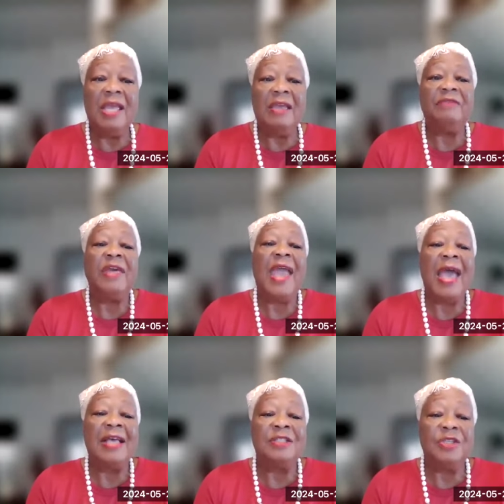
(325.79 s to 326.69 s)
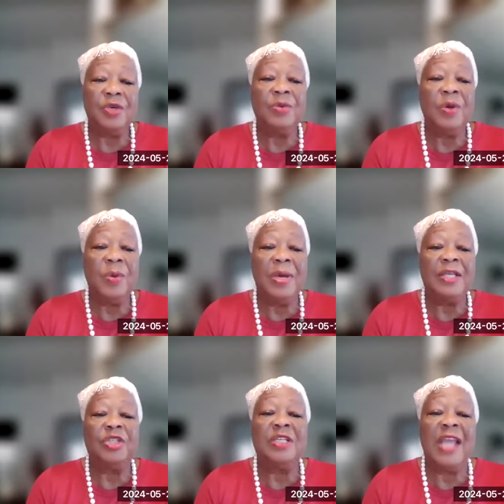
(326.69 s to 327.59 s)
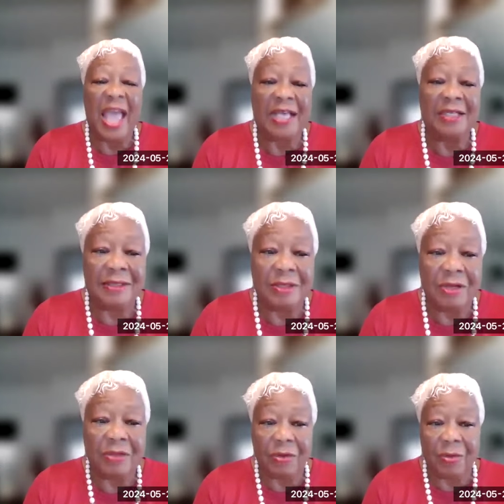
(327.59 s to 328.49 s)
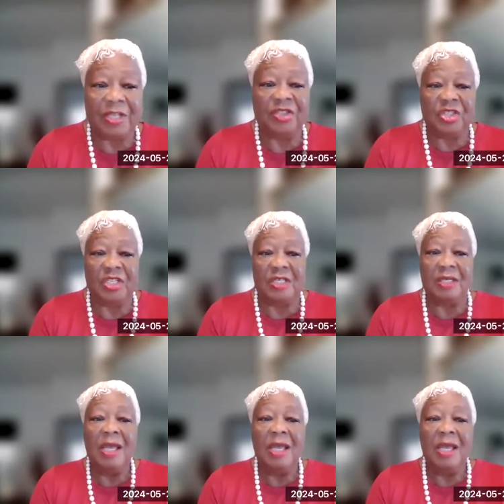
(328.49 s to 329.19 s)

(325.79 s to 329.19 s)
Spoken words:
If they ask you a question, ask another question.